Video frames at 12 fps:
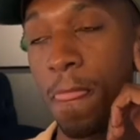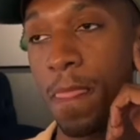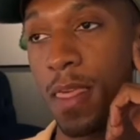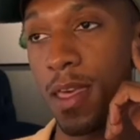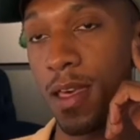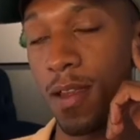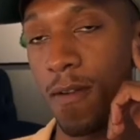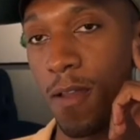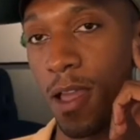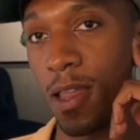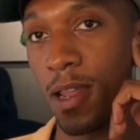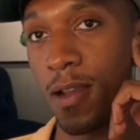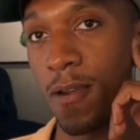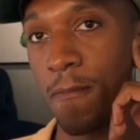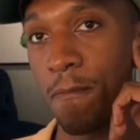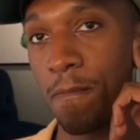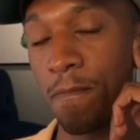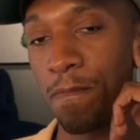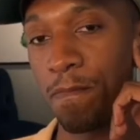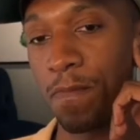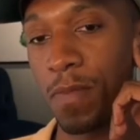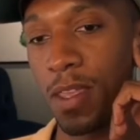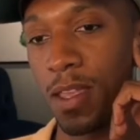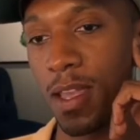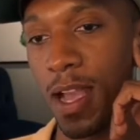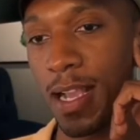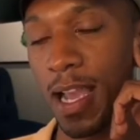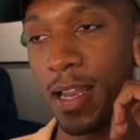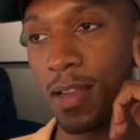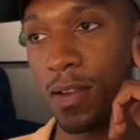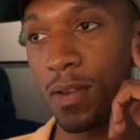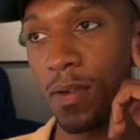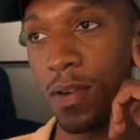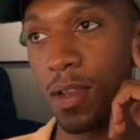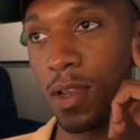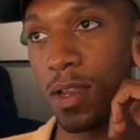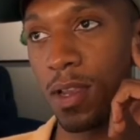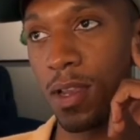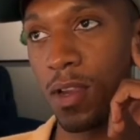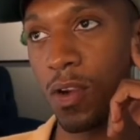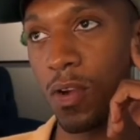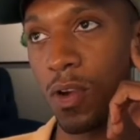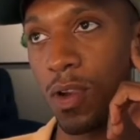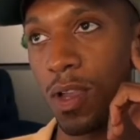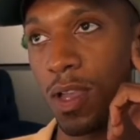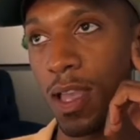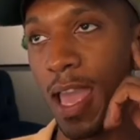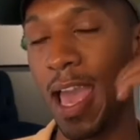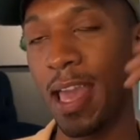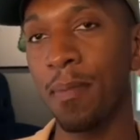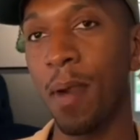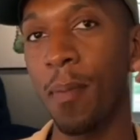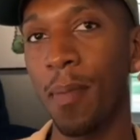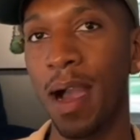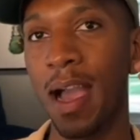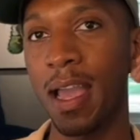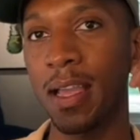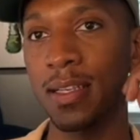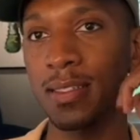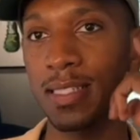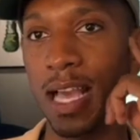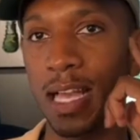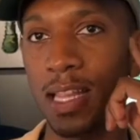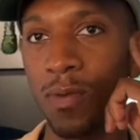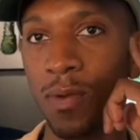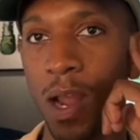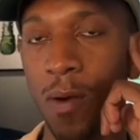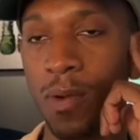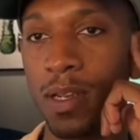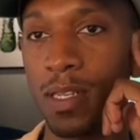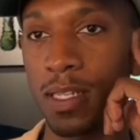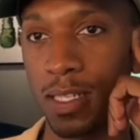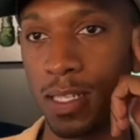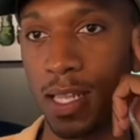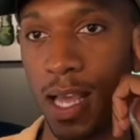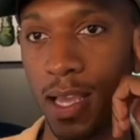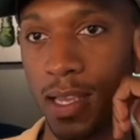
Yeah. And I kind of had in my mind exactly what I wanted to look like.